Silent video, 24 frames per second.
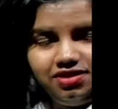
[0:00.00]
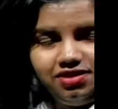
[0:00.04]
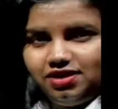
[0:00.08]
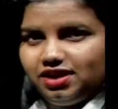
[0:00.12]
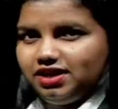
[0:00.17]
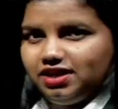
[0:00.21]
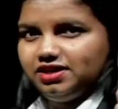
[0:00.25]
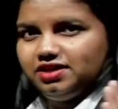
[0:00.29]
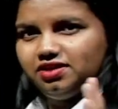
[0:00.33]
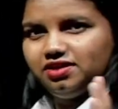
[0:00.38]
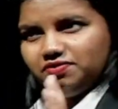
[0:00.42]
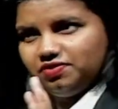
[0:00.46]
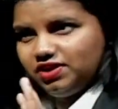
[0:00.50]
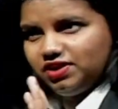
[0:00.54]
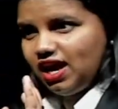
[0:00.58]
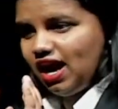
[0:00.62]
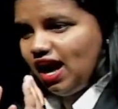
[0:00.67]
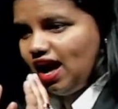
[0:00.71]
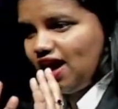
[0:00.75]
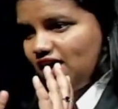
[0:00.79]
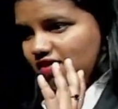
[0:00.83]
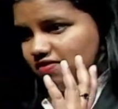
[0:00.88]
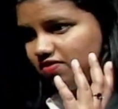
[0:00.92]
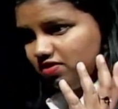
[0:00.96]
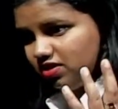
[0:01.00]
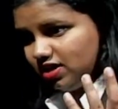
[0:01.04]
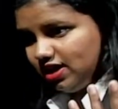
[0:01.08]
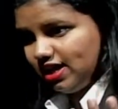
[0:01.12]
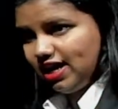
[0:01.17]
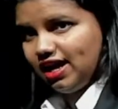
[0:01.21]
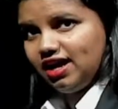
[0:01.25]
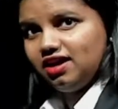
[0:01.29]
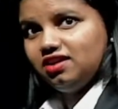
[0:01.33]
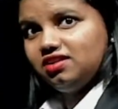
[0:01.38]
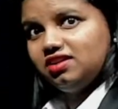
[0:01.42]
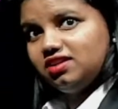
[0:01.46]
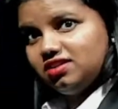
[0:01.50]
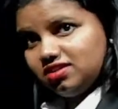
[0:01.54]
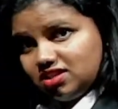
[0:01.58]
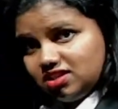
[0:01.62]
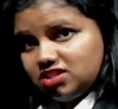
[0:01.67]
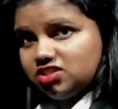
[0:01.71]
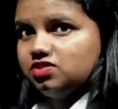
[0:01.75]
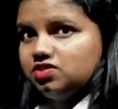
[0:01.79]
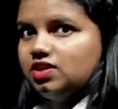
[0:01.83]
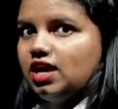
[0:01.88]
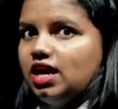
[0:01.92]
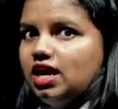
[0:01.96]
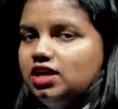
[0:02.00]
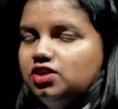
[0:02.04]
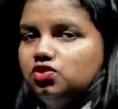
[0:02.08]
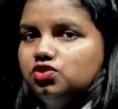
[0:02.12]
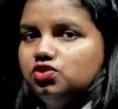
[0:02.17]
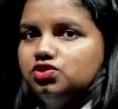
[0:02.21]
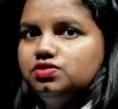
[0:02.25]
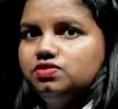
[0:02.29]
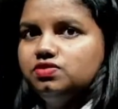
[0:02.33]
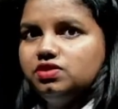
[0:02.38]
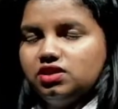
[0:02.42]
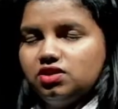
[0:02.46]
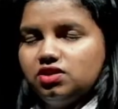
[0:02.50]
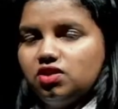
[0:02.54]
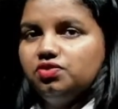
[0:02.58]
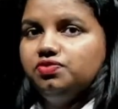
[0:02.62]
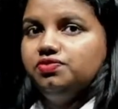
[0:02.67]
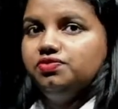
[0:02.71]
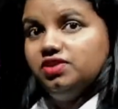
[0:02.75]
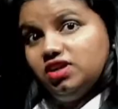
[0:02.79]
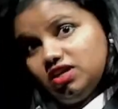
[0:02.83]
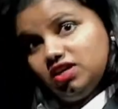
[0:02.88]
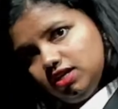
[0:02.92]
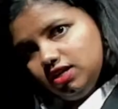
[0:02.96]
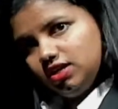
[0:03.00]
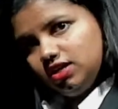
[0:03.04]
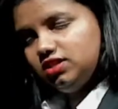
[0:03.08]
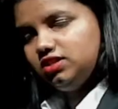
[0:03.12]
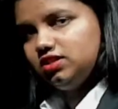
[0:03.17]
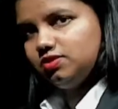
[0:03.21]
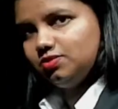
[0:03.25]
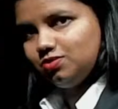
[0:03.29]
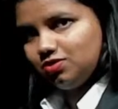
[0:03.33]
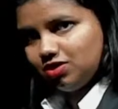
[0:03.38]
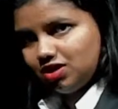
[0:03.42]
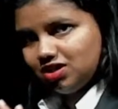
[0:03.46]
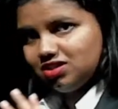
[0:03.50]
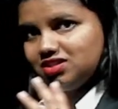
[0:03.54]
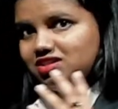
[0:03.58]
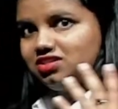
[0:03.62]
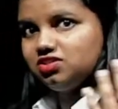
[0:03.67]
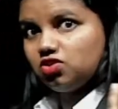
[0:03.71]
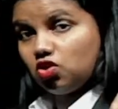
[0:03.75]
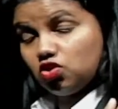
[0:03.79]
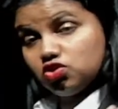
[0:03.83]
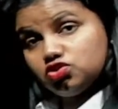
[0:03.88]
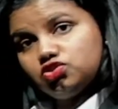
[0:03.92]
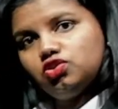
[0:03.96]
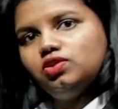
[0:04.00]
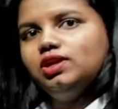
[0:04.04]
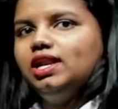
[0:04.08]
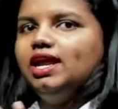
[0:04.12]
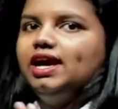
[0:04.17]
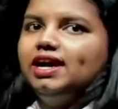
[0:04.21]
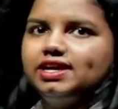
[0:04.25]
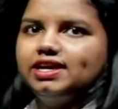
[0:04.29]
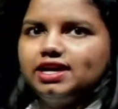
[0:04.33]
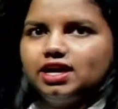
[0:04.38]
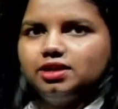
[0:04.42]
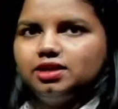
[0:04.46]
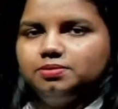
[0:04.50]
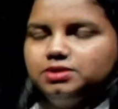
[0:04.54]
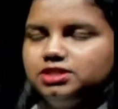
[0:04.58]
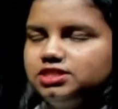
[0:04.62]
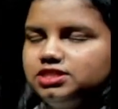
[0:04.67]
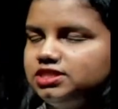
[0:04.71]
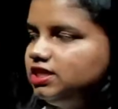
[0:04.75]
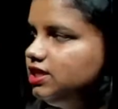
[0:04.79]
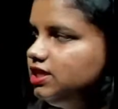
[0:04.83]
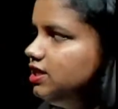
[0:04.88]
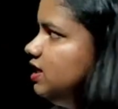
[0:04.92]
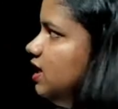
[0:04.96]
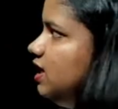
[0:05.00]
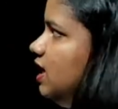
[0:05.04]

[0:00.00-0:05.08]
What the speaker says: right? We have a layer in the stratosphere of Earth where this ozone layer can be seen.